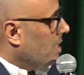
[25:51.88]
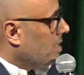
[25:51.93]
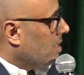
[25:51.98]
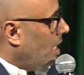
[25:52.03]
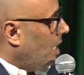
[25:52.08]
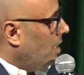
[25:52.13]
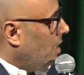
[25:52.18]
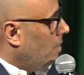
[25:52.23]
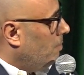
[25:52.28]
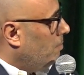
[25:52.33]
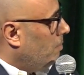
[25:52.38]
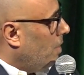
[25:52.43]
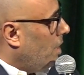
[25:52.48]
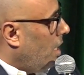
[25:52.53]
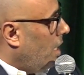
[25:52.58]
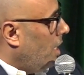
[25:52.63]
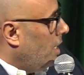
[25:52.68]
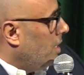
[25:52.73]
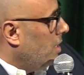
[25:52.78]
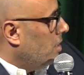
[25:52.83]
Asylum
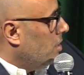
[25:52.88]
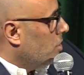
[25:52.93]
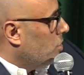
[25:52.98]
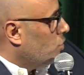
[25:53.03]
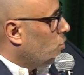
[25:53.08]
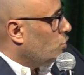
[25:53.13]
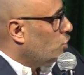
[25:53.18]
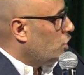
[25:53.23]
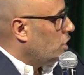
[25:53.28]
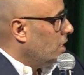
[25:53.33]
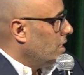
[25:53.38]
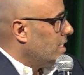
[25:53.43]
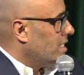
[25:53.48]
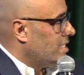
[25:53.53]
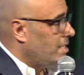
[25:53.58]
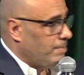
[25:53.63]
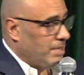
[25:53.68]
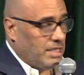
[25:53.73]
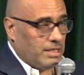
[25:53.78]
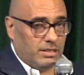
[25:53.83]
by social
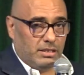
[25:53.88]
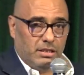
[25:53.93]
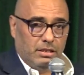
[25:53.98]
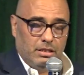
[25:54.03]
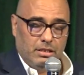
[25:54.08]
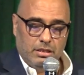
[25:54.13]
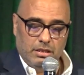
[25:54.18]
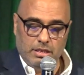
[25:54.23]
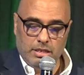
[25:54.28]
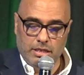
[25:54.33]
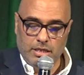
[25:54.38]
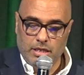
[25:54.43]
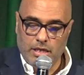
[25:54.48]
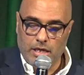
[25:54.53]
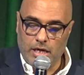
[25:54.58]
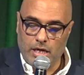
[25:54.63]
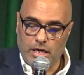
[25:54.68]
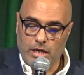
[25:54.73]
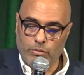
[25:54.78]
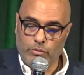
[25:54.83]
stability,
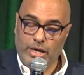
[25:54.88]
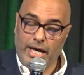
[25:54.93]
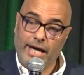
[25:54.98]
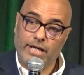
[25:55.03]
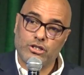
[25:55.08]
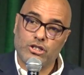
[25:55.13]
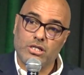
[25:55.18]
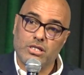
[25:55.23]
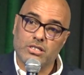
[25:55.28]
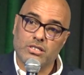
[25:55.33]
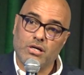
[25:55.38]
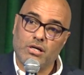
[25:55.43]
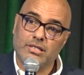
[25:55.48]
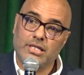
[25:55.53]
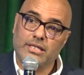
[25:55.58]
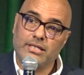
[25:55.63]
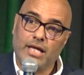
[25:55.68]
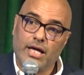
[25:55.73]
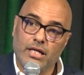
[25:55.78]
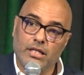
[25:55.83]
we actually saw
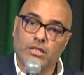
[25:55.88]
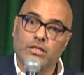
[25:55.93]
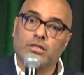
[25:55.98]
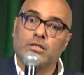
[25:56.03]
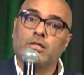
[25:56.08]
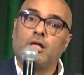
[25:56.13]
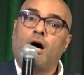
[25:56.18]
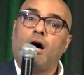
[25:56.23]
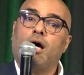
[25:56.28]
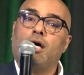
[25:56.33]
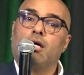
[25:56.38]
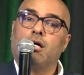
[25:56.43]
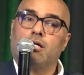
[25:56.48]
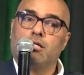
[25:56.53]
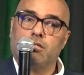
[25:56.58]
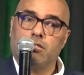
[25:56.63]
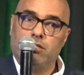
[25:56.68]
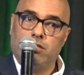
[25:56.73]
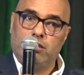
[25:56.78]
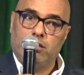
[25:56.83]
that the
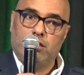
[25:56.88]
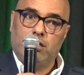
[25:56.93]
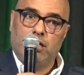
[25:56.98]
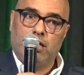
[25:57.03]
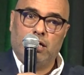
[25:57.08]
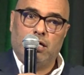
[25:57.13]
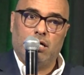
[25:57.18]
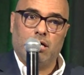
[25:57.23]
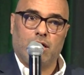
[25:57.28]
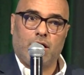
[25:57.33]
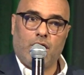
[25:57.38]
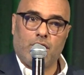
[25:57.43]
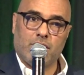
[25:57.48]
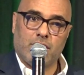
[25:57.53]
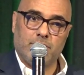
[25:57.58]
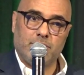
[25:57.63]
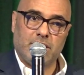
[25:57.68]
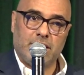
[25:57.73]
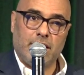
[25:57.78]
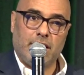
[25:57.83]
entire
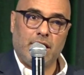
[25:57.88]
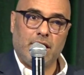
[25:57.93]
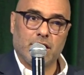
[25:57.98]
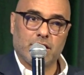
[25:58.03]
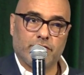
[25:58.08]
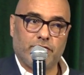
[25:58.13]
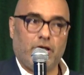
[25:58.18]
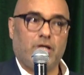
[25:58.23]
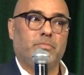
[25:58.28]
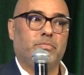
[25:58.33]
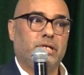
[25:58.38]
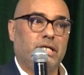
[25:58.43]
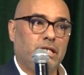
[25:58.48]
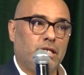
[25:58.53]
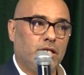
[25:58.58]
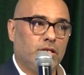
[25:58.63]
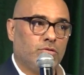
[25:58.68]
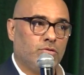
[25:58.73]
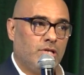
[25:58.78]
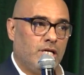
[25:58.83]
Gotham City is
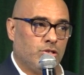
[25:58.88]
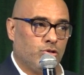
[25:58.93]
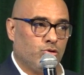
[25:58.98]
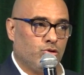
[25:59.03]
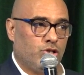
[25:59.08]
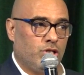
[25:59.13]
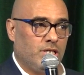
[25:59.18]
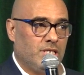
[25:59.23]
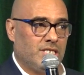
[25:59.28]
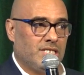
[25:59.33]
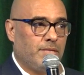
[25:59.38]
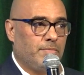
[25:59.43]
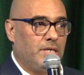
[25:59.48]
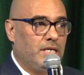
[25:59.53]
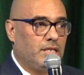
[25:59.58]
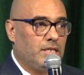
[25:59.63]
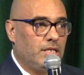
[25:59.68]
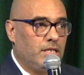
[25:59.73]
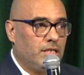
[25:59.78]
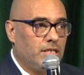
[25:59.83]
vibrating to that social
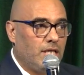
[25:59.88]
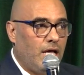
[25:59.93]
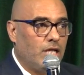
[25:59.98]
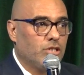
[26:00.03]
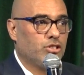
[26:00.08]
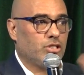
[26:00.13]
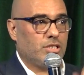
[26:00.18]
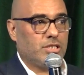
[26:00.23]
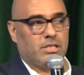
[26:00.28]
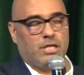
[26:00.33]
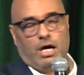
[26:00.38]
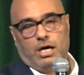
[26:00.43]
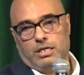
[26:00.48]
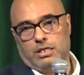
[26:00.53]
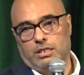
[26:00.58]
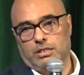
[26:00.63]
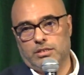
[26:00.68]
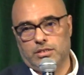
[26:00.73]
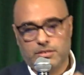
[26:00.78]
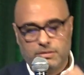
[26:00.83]
stability, not just the
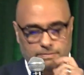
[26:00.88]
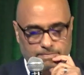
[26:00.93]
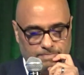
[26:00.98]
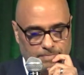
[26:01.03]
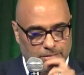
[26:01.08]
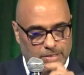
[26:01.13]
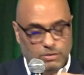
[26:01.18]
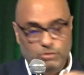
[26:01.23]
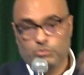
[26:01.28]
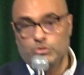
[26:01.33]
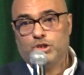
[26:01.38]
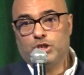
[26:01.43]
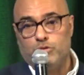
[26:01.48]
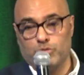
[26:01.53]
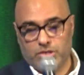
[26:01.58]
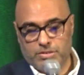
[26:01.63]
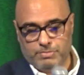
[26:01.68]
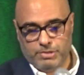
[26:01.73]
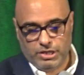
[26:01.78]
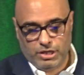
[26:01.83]
island, which
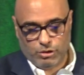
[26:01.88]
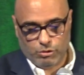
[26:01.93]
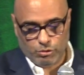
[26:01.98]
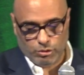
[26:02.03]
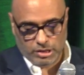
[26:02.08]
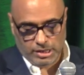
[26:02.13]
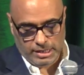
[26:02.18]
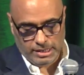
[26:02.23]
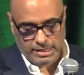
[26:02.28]
was pretty cool.